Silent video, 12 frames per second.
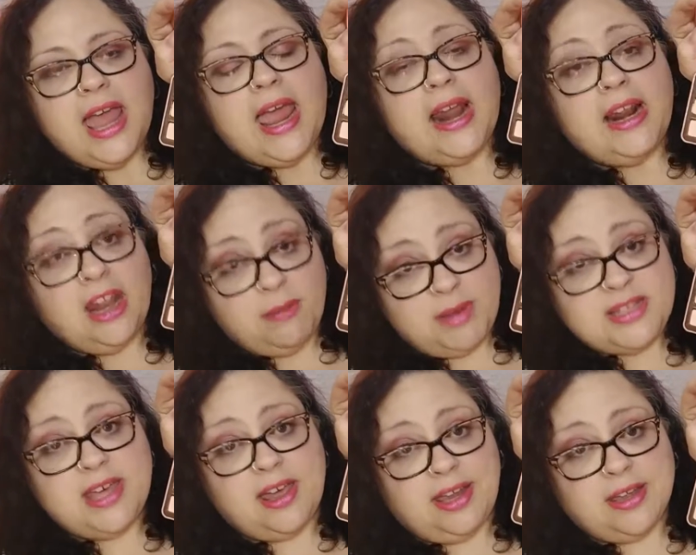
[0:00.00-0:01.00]
And let me
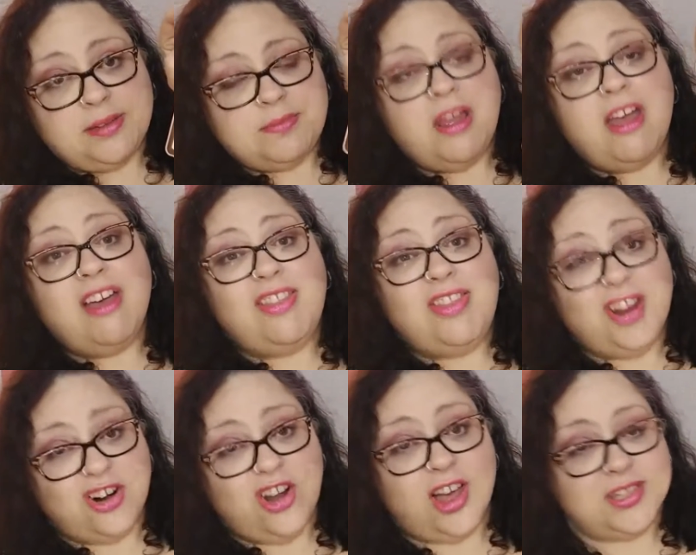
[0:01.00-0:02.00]
tell you,
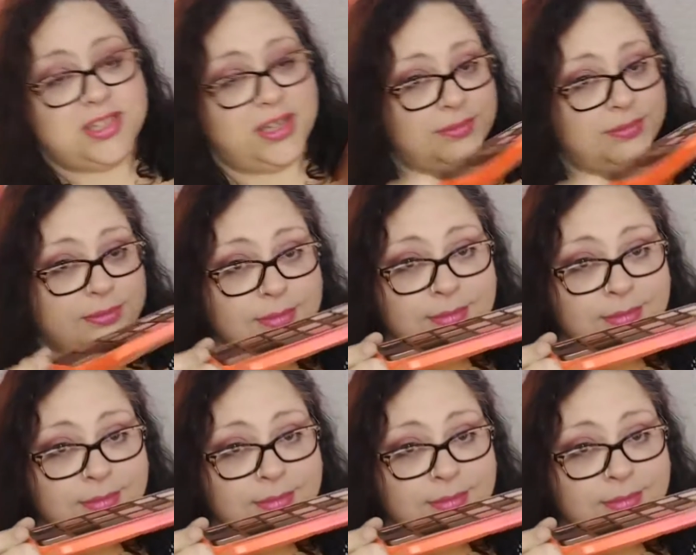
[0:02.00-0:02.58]
they're awesome.